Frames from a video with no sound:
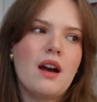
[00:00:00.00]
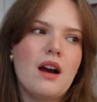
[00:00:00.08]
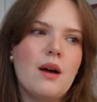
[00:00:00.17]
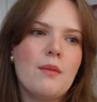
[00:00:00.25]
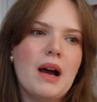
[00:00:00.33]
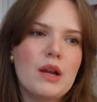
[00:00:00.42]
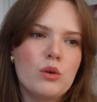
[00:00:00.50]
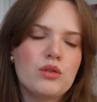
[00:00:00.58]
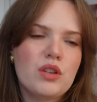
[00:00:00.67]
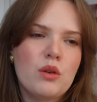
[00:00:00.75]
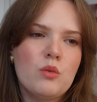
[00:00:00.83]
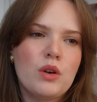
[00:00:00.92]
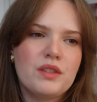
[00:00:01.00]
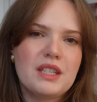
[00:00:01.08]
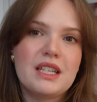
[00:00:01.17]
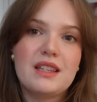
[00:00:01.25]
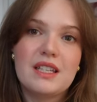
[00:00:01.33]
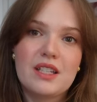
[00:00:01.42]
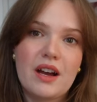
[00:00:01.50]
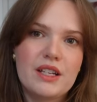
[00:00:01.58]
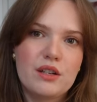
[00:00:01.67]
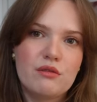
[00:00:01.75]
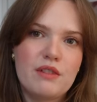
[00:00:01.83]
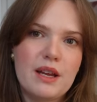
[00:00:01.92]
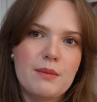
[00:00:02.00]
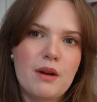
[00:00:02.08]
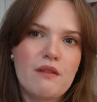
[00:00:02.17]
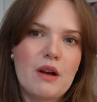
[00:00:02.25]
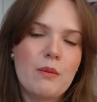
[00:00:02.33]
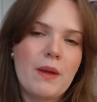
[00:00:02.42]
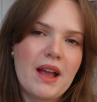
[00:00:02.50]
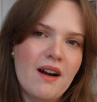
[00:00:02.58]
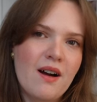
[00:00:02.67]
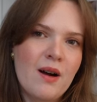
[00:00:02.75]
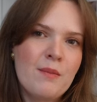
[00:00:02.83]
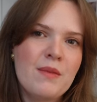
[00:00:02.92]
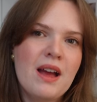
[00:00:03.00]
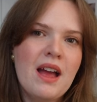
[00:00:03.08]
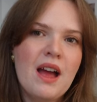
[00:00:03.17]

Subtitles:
I also wanted the tighter rib around my arm,